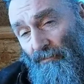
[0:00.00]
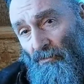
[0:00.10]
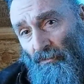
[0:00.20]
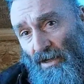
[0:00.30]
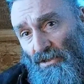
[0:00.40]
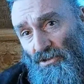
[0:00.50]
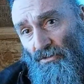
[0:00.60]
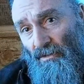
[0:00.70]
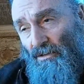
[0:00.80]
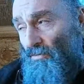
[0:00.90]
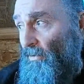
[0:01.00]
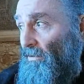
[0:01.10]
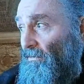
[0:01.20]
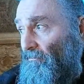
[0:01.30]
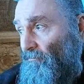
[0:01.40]
Ranger is
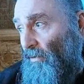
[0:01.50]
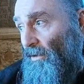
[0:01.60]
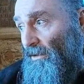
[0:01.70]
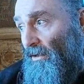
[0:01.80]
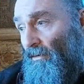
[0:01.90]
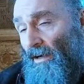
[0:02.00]
we'll go